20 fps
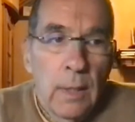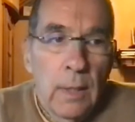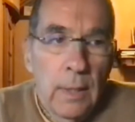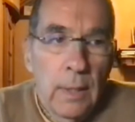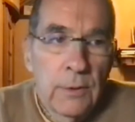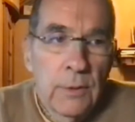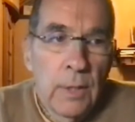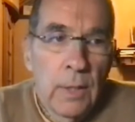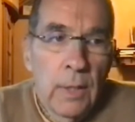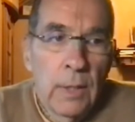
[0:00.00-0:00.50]

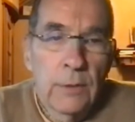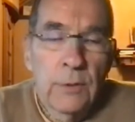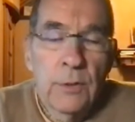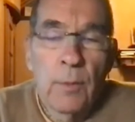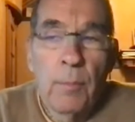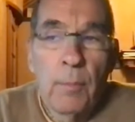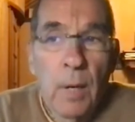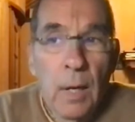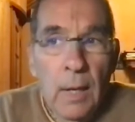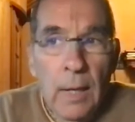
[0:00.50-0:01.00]
as
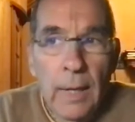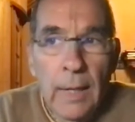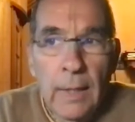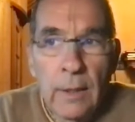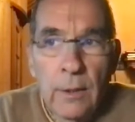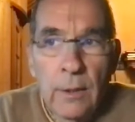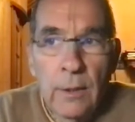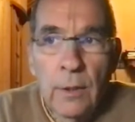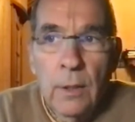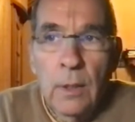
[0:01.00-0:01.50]
the
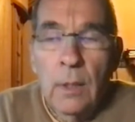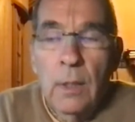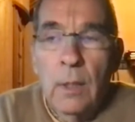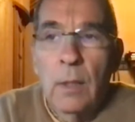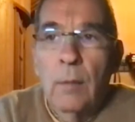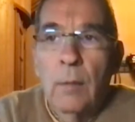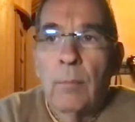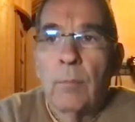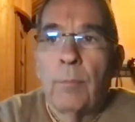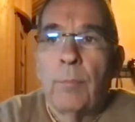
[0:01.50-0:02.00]
mind,
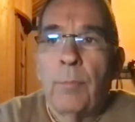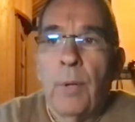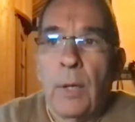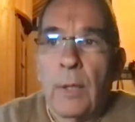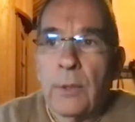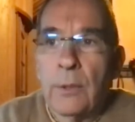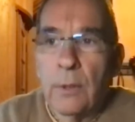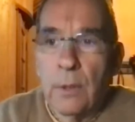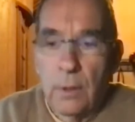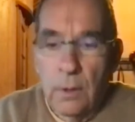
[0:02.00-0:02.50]

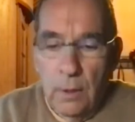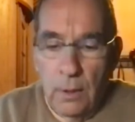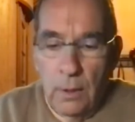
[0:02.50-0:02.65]
but